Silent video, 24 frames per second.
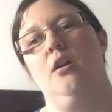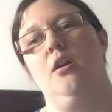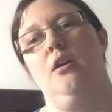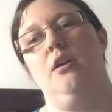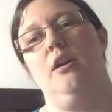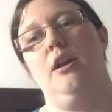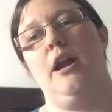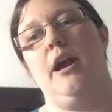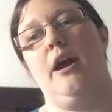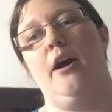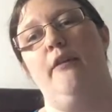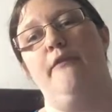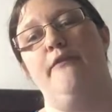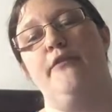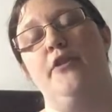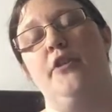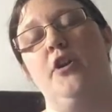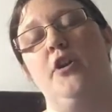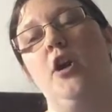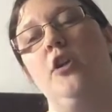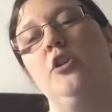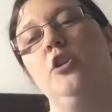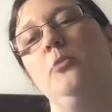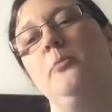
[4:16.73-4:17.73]
Now for the
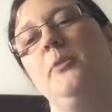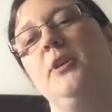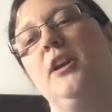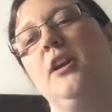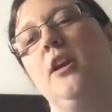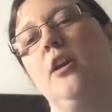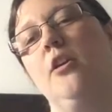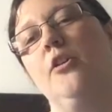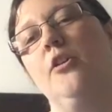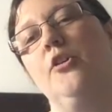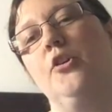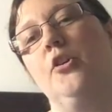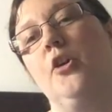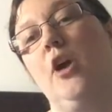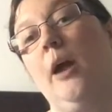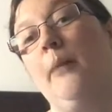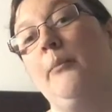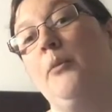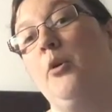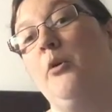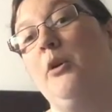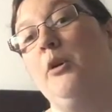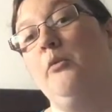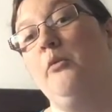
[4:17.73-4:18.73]
non-human character,
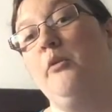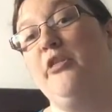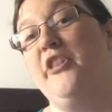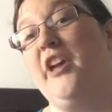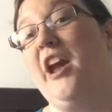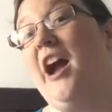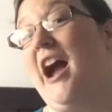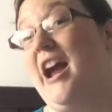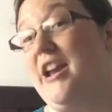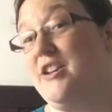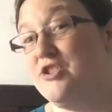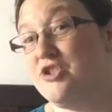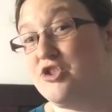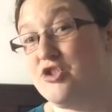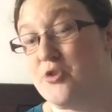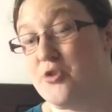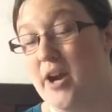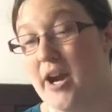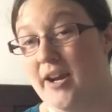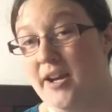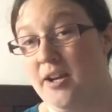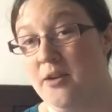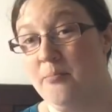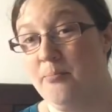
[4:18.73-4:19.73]
I'm going with The Ice
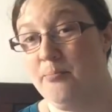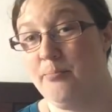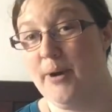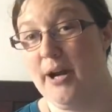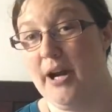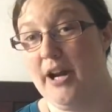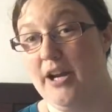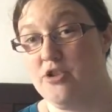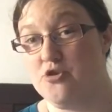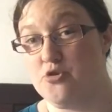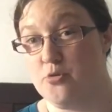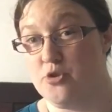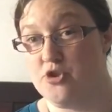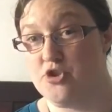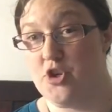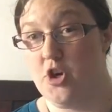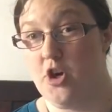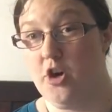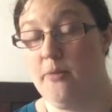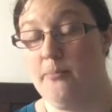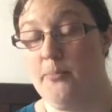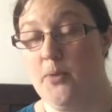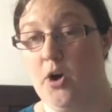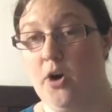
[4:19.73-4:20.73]
Dragon by George
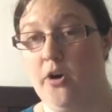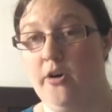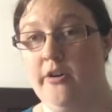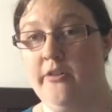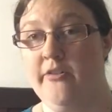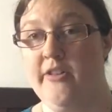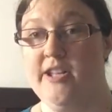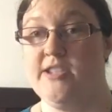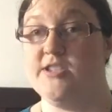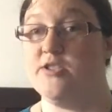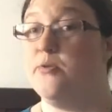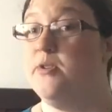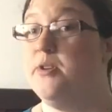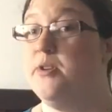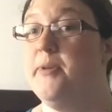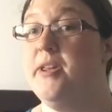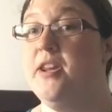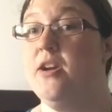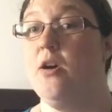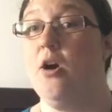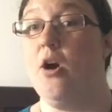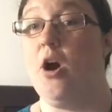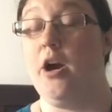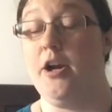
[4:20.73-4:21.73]
R.R. Martin. That's going to be
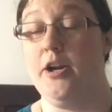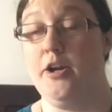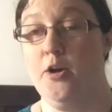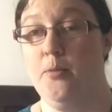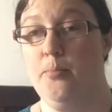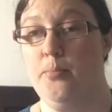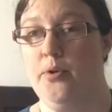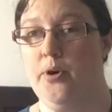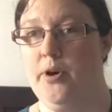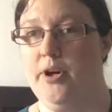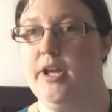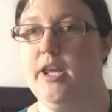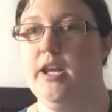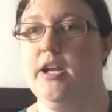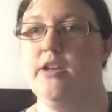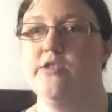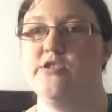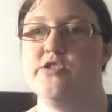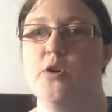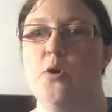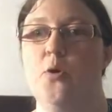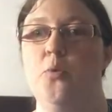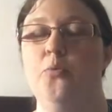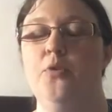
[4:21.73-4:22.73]
an audiobook, and
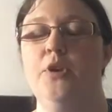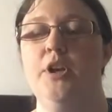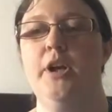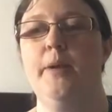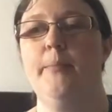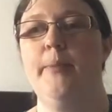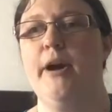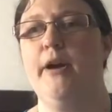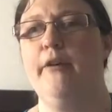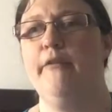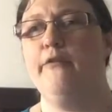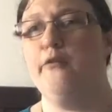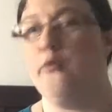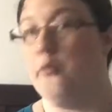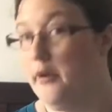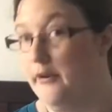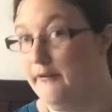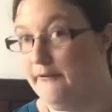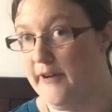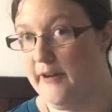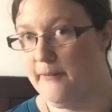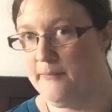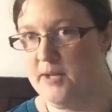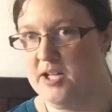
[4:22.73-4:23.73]
it's only about
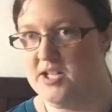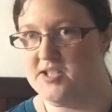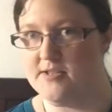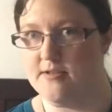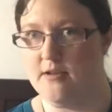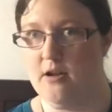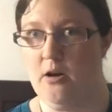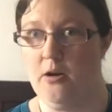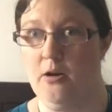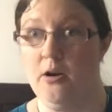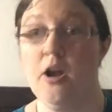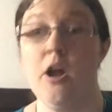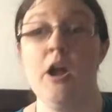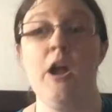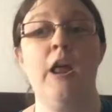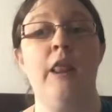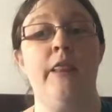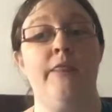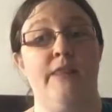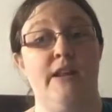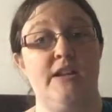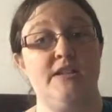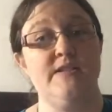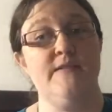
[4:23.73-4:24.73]
45 minutes long.
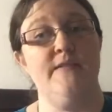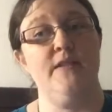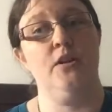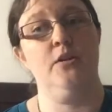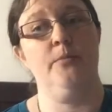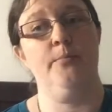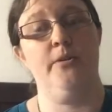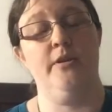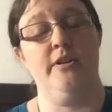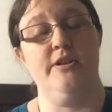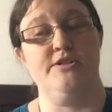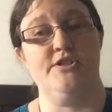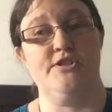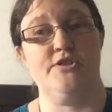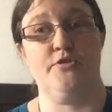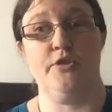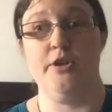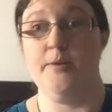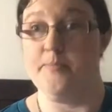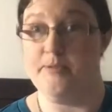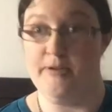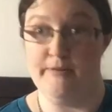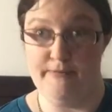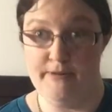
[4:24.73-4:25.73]
That's available on
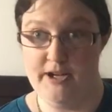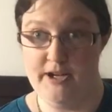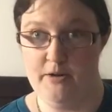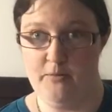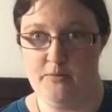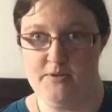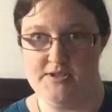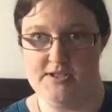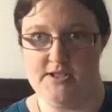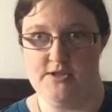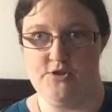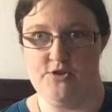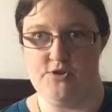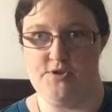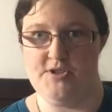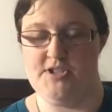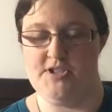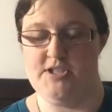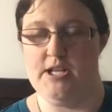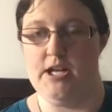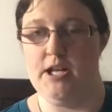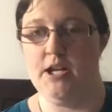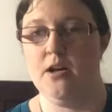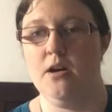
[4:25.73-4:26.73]
Scribd if anyone's
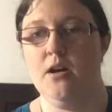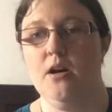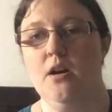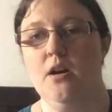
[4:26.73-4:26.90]
interested.